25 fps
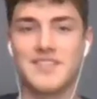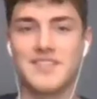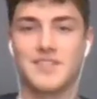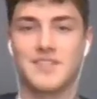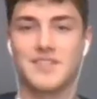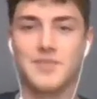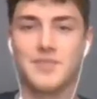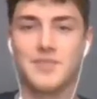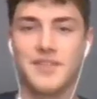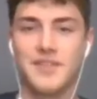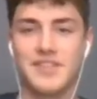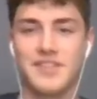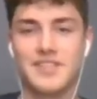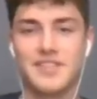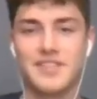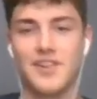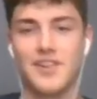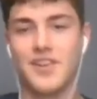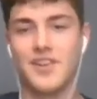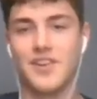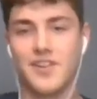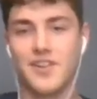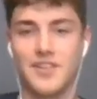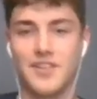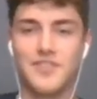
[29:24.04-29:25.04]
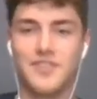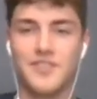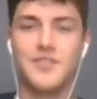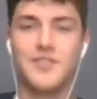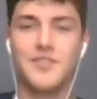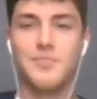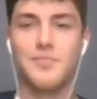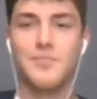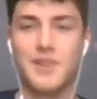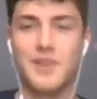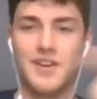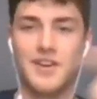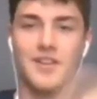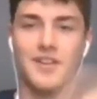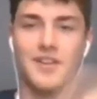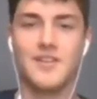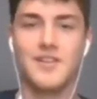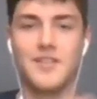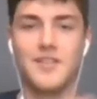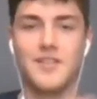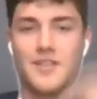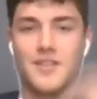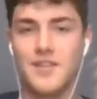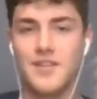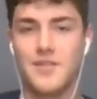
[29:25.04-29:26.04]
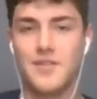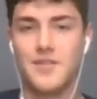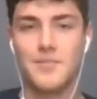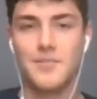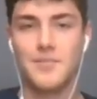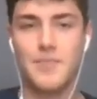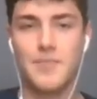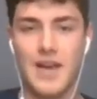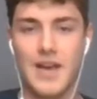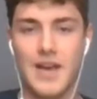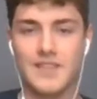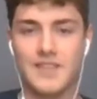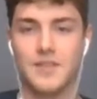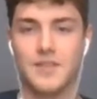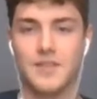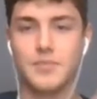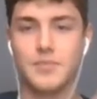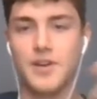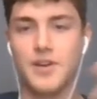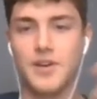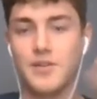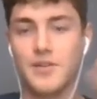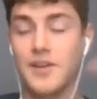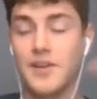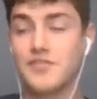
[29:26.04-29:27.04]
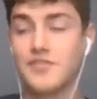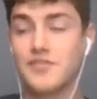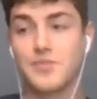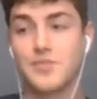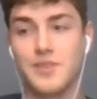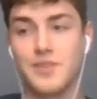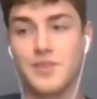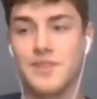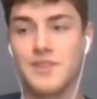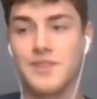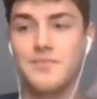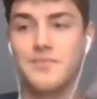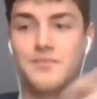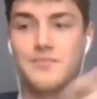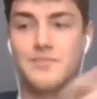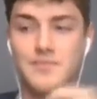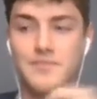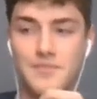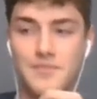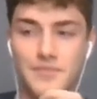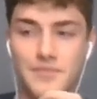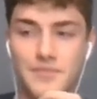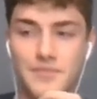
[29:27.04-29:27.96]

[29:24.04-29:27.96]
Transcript: We have the soccer, the football, basketball. We have swim. Swimming.